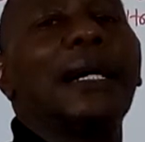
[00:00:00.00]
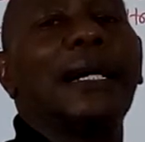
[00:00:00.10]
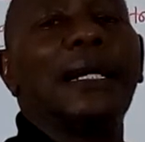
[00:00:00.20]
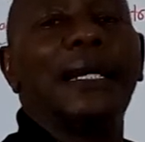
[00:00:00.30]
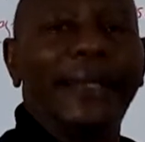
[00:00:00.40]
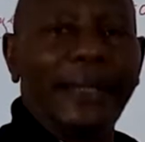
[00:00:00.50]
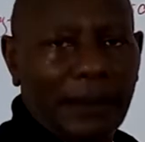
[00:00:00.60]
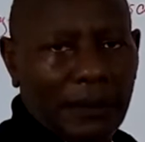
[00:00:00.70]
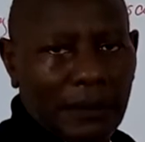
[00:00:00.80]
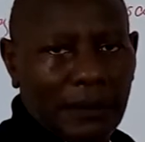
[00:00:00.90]

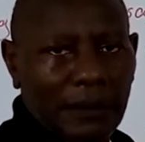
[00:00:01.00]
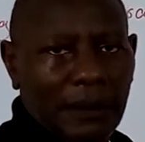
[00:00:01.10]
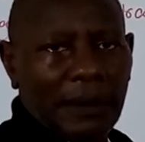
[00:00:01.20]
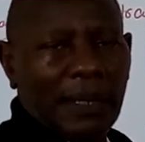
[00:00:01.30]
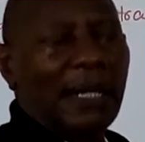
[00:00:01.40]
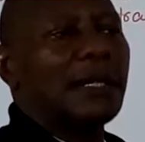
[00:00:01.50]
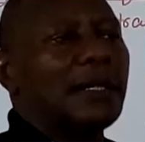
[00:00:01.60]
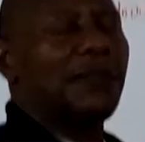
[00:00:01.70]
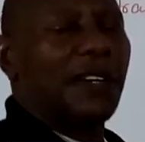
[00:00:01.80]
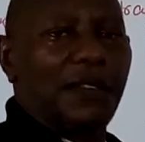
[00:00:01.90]
clean.
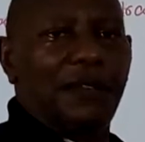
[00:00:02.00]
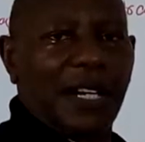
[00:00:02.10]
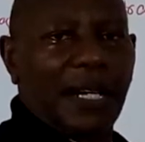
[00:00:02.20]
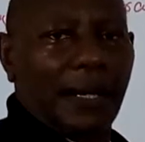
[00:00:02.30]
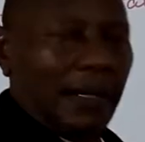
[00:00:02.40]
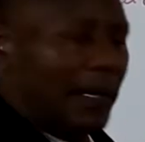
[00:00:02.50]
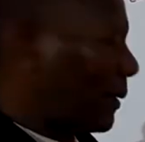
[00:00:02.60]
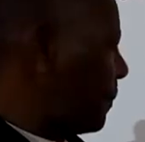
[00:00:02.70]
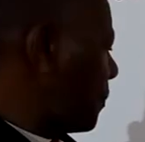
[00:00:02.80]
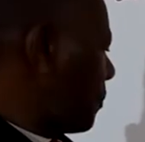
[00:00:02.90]
It's very, very
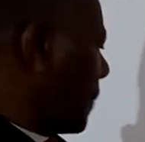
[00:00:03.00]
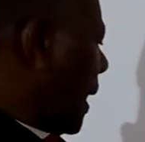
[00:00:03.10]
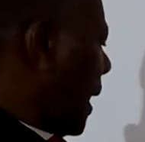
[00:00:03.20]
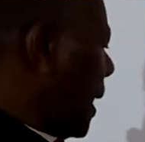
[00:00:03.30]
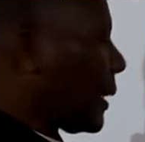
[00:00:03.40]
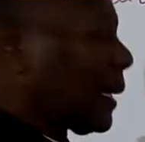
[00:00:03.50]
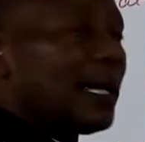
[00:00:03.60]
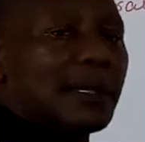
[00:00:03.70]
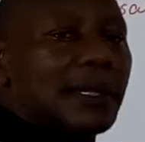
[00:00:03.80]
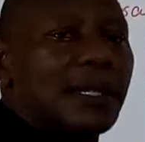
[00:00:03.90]
clean. And
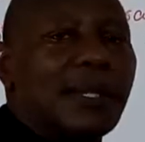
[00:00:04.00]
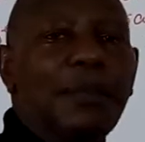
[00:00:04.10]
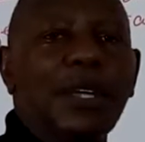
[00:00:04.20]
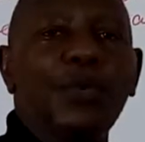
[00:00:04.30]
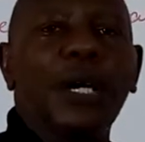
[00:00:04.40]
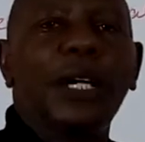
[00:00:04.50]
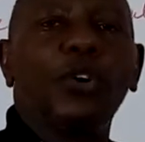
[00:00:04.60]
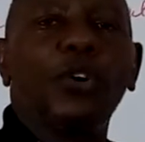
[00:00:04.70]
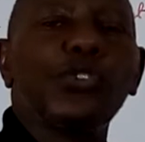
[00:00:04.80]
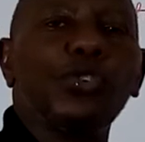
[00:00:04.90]
perhaps this is something you
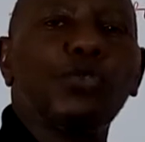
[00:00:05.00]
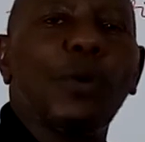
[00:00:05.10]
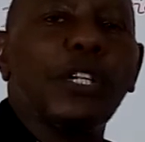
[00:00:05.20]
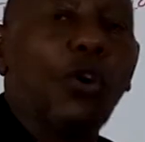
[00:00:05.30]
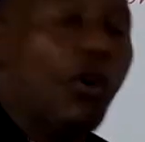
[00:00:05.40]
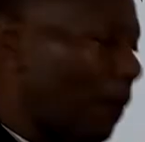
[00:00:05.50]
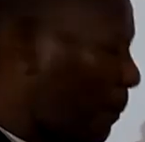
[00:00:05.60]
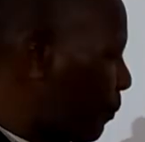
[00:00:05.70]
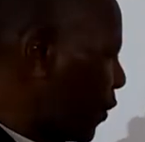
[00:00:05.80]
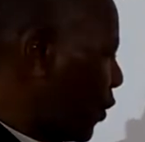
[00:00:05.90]
can also do at
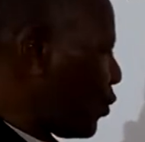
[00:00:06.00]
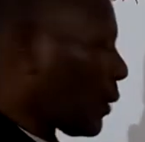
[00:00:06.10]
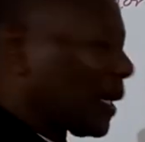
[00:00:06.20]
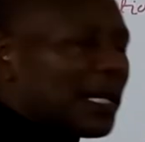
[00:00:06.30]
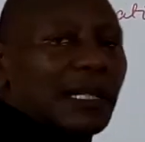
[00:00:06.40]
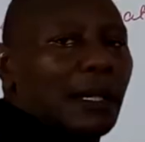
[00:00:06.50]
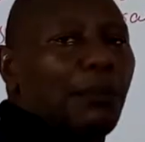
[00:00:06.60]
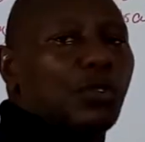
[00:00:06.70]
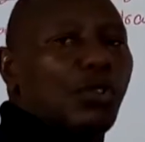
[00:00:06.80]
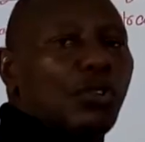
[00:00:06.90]
home. You can get a
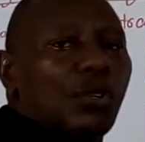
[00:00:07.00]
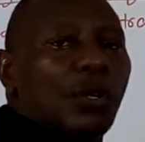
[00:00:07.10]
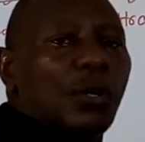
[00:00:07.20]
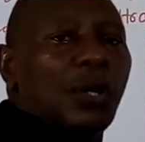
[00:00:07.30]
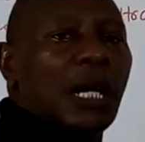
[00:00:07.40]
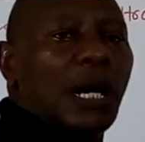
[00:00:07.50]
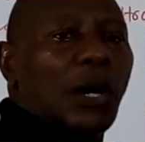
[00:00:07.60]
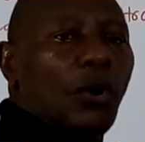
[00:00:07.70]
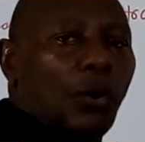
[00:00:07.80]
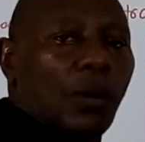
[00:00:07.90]
bottle
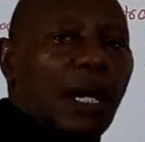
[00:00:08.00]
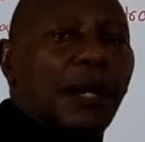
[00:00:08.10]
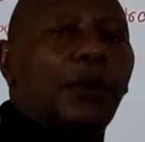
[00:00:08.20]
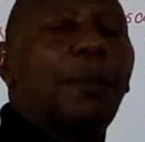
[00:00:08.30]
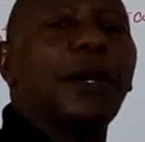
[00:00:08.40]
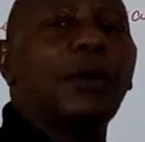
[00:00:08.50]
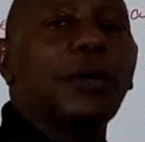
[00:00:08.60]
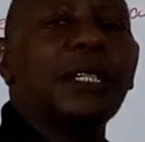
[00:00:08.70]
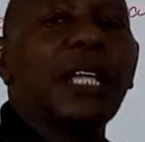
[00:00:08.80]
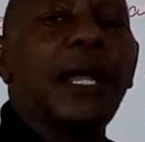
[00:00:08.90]
or an open
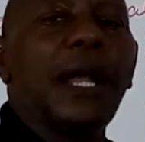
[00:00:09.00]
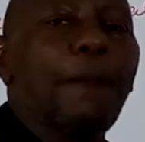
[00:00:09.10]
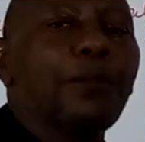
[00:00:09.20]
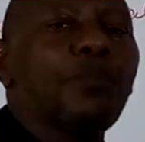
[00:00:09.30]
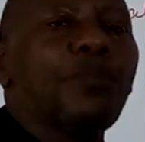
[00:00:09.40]
container,